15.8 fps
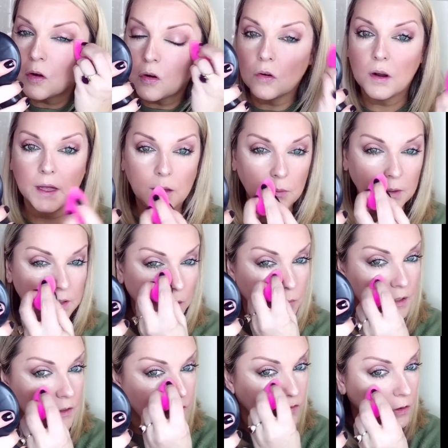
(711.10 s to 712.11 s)
great way. Now
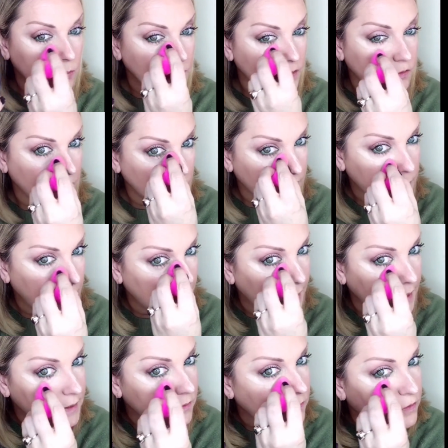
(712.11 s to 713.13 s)
what you don't want to do is
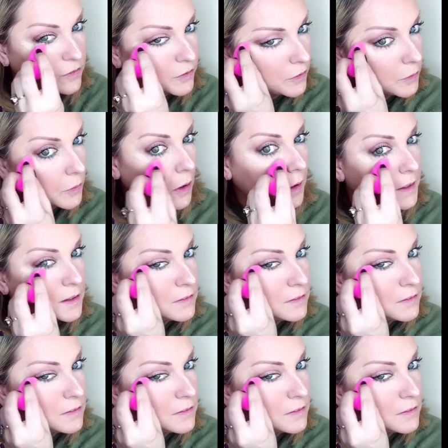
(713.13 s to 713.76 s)
blend it too high,